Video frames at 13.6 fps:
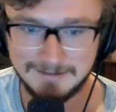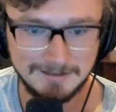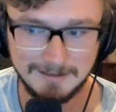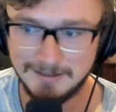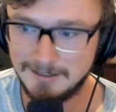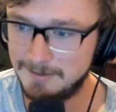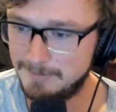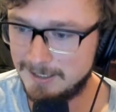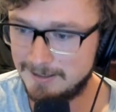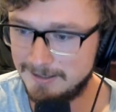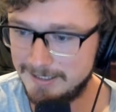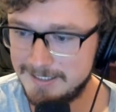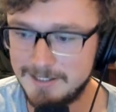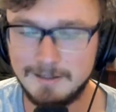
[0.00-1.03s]
Come
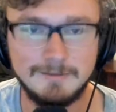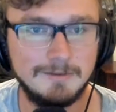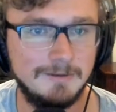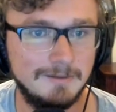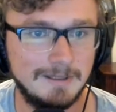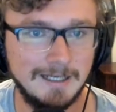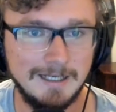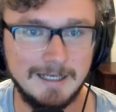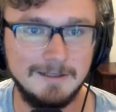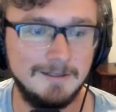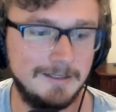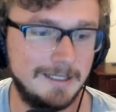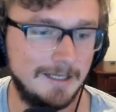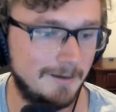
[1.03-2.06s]
on, is it? I gotta look it up,